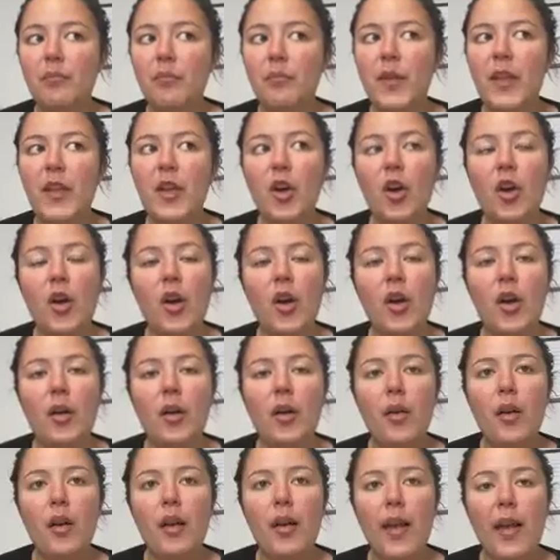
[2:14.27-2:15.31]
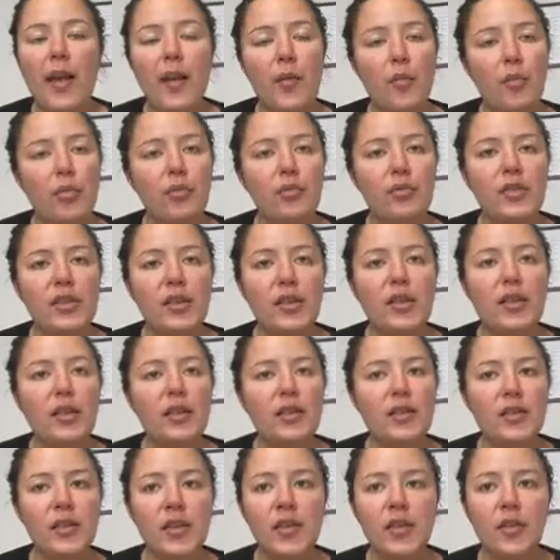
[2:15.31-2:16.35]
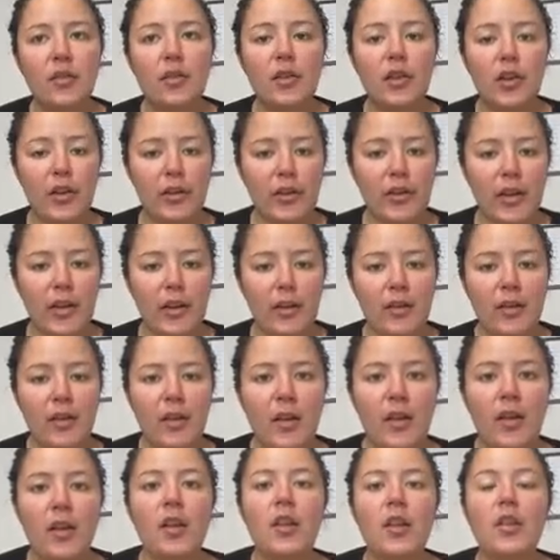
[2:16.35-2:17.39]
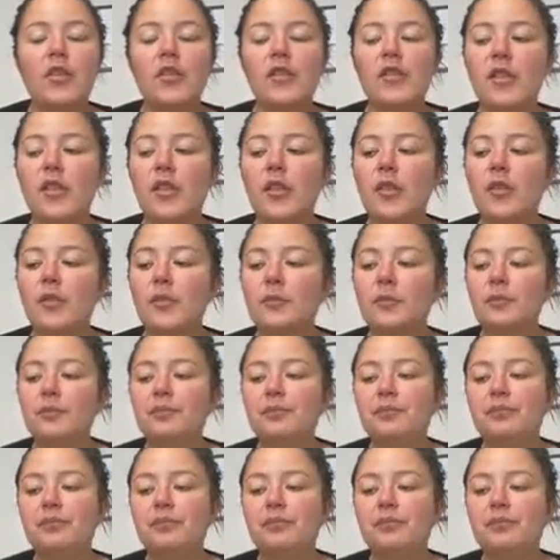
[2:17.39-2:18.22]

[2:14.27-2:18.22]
be able to continue learning. So